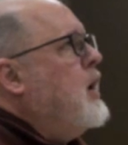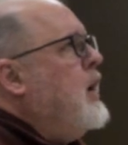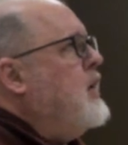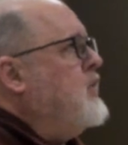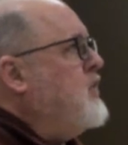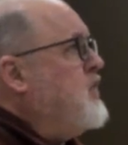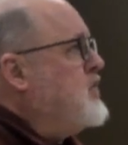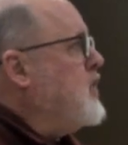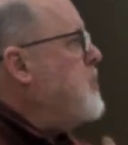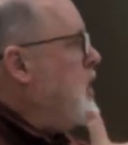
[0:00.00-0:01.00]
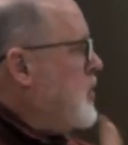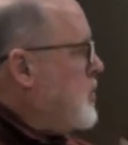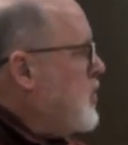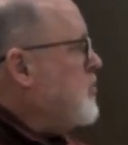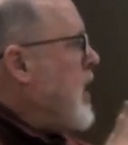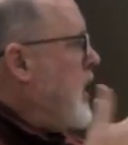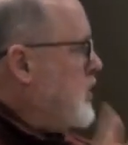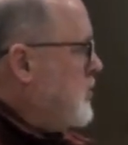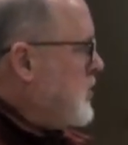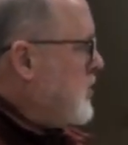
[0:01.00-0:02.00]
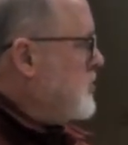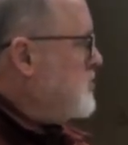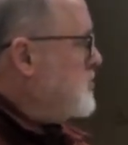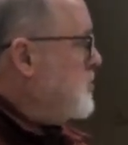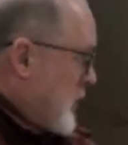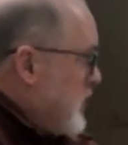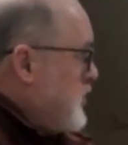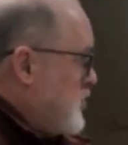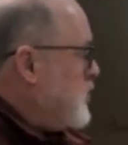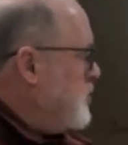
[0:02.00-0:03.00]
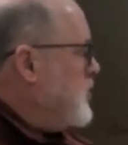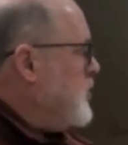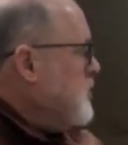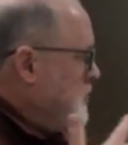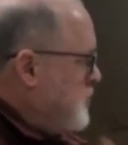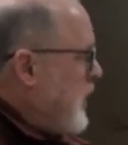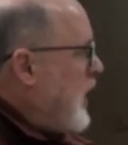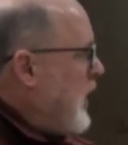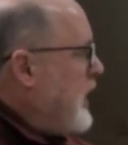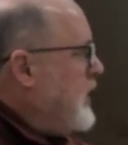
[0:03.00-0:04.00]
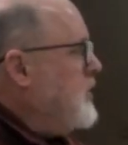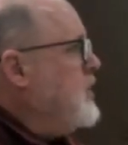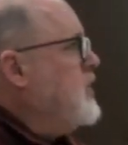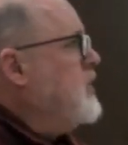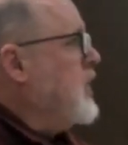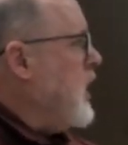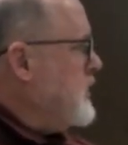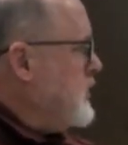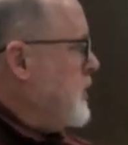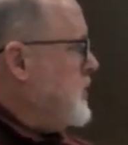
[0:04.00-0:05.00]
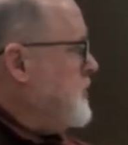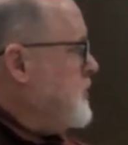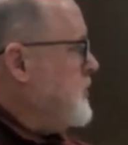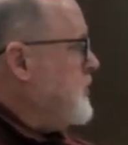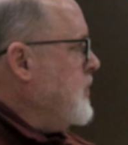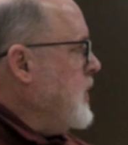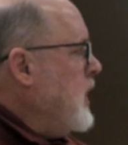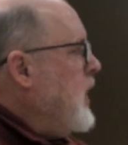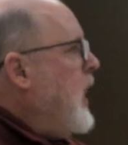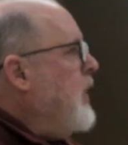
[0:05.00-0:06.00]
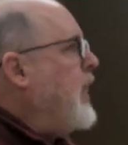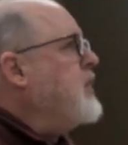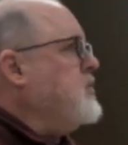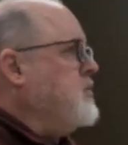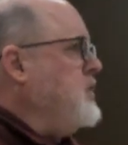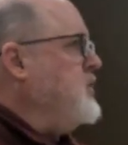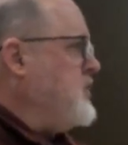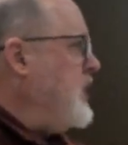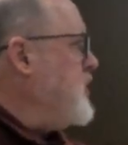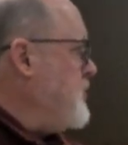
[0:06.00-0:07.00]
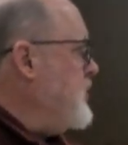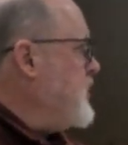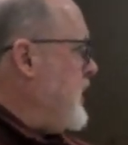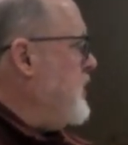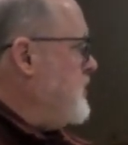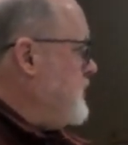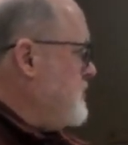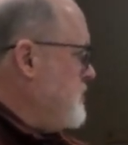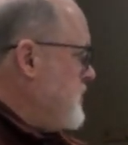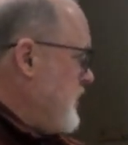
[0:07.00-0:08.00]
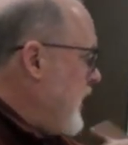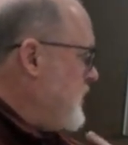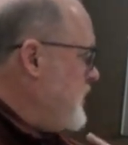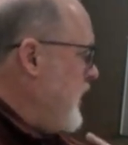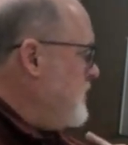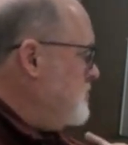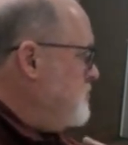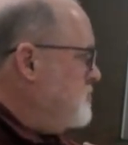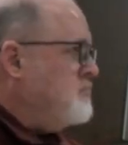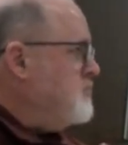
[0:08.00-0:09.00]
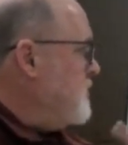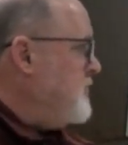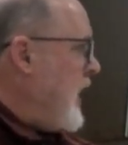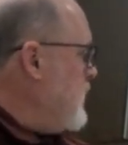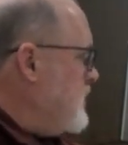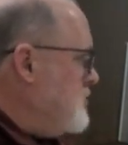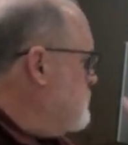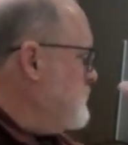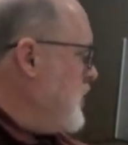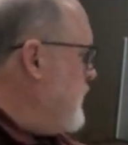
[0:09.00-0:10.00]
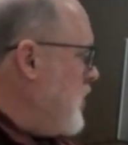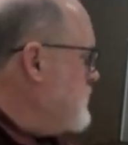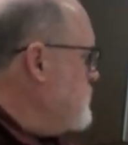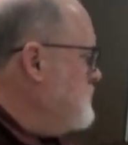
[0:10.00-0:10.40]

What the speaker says: is if it's amenable, malleable, penetrable by the concept. And that sets up this kind of, as I said, violent, Gewalt,